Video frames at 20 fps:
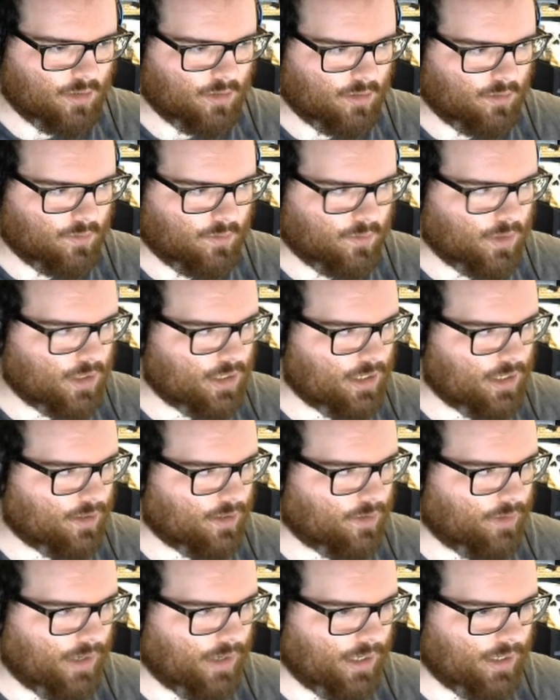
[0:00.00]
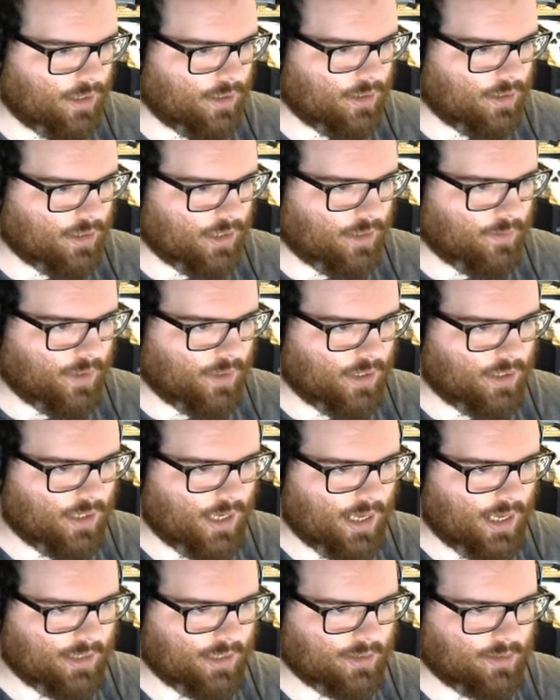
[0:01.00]
working out the gradient, dy
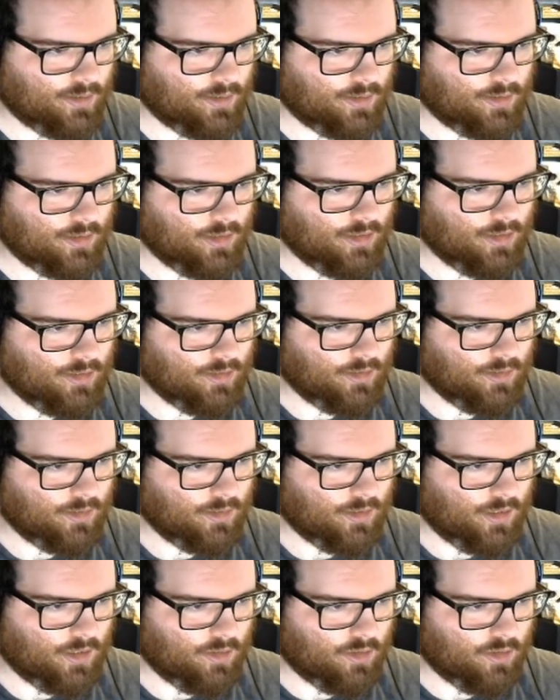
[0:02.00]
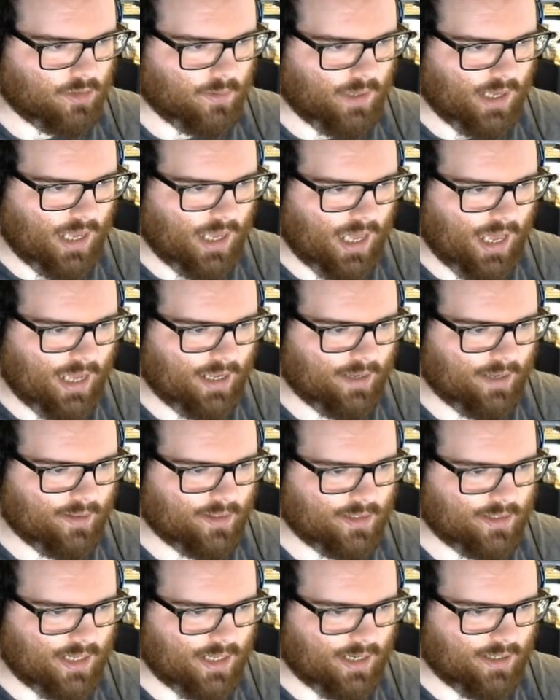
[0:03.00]
dx is going to be
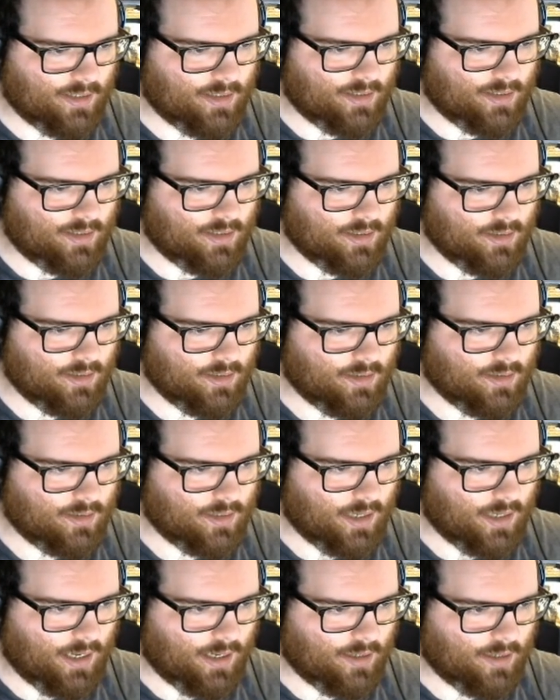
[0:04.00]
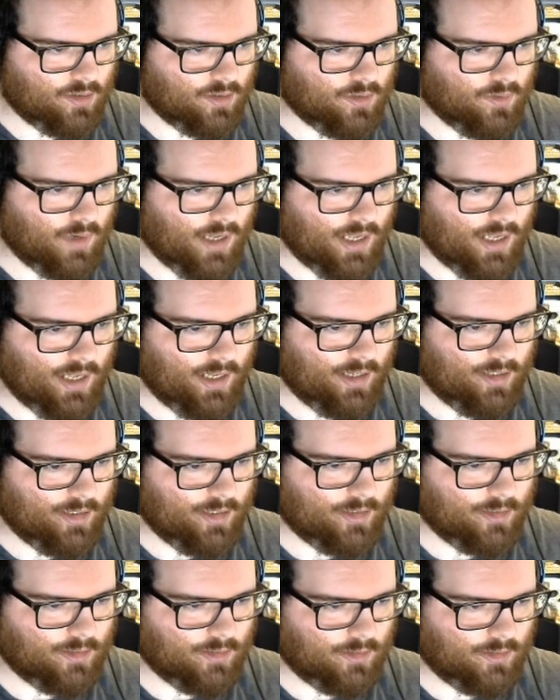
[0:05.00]
6x squared
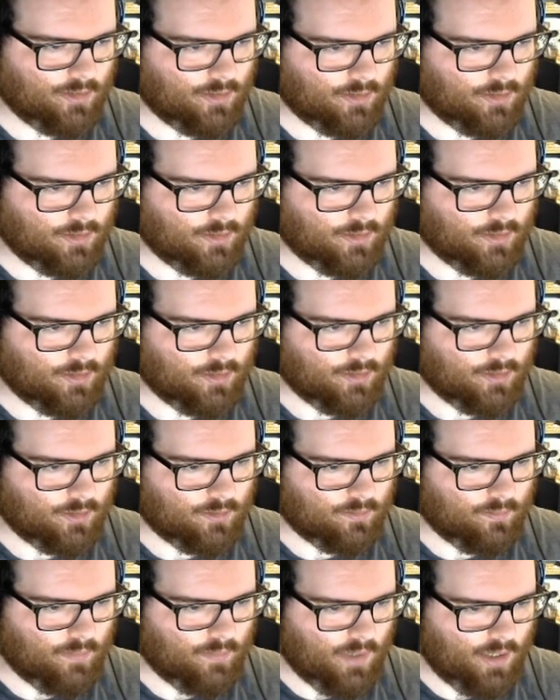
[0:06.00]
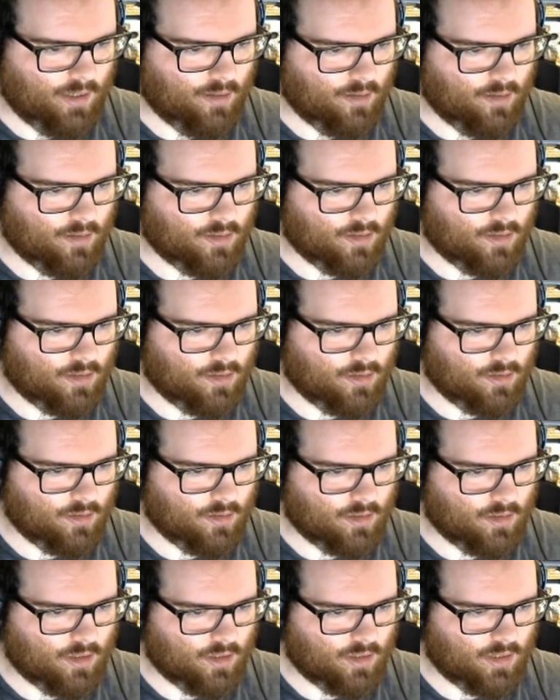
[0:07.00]
minus
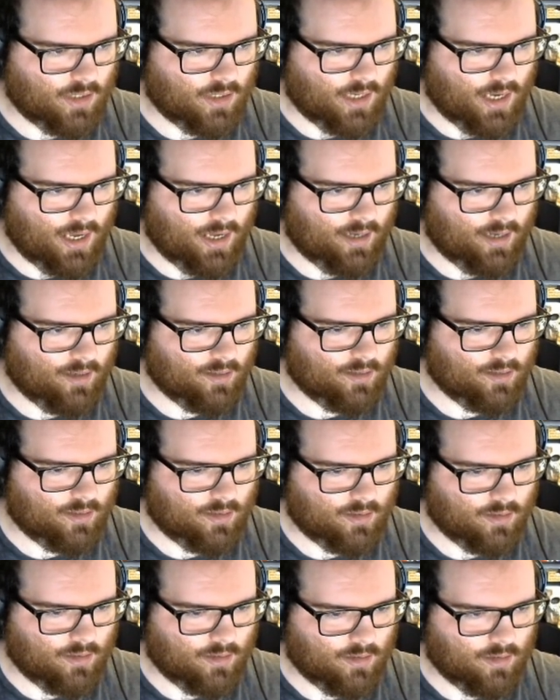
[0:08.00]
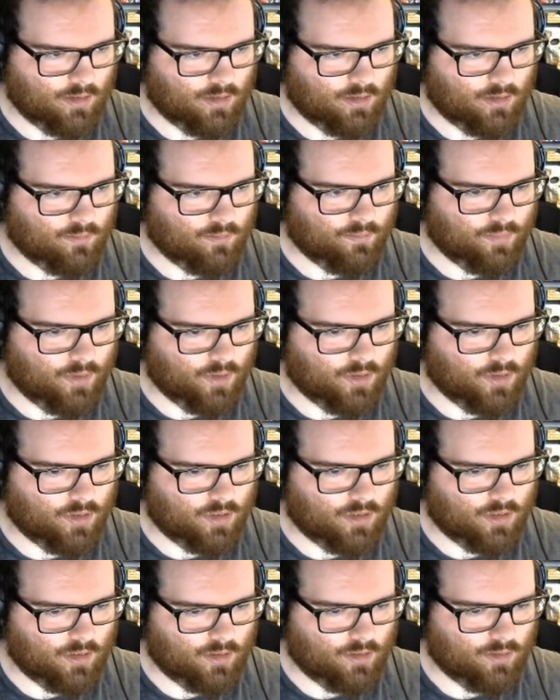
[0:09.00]
30x
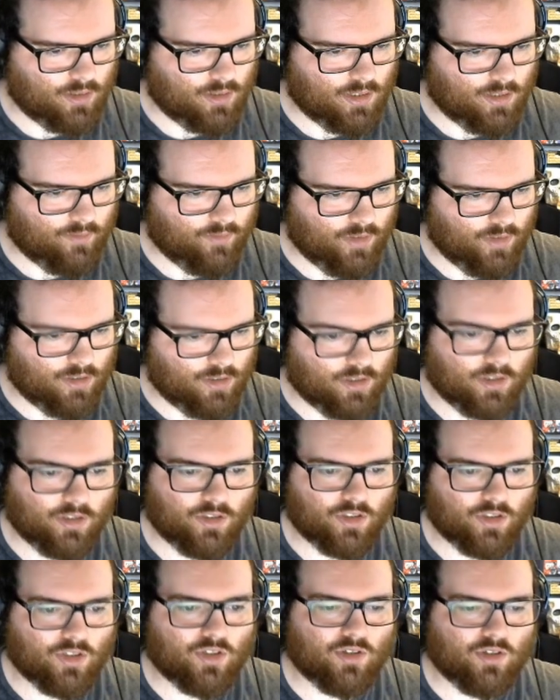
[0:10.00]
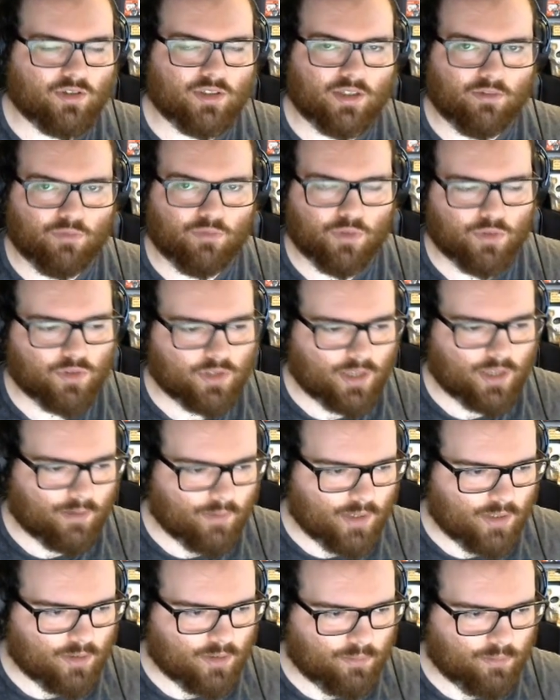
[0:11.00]
plus 24, just using the rules that we
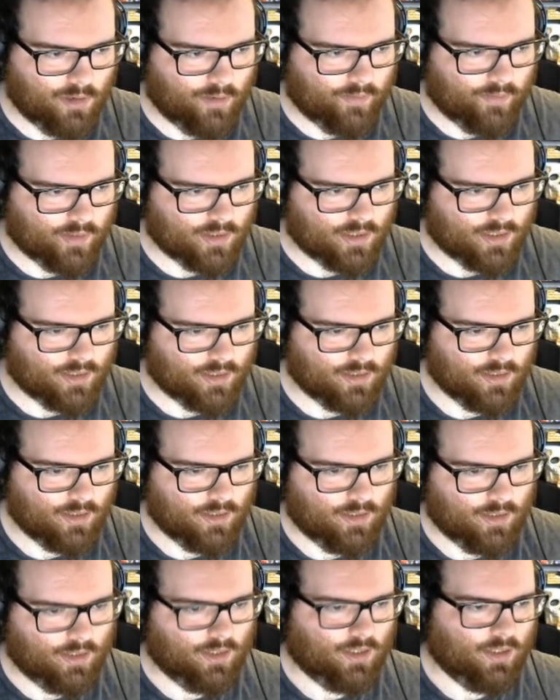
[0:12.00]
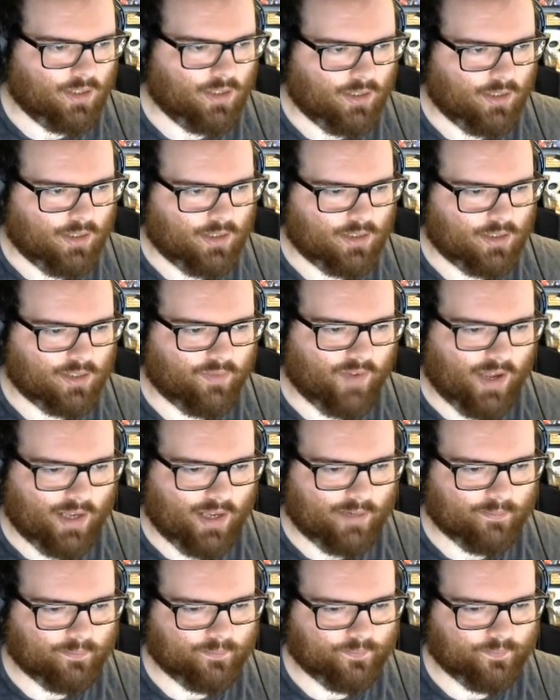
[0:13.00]
used previously. So
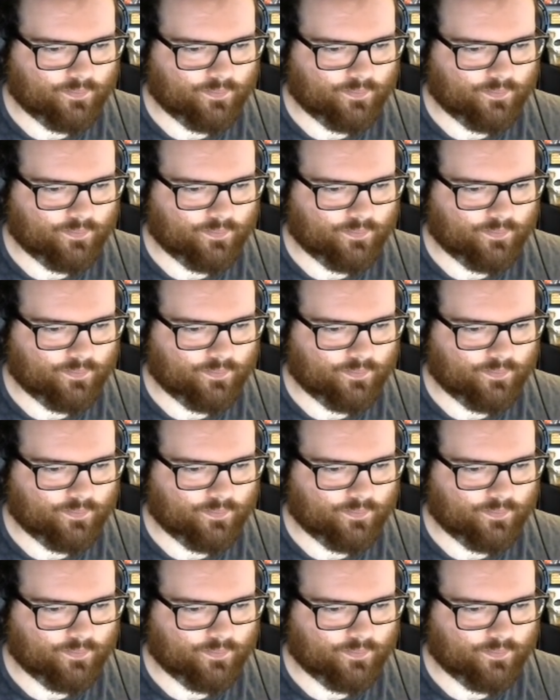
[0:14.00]
then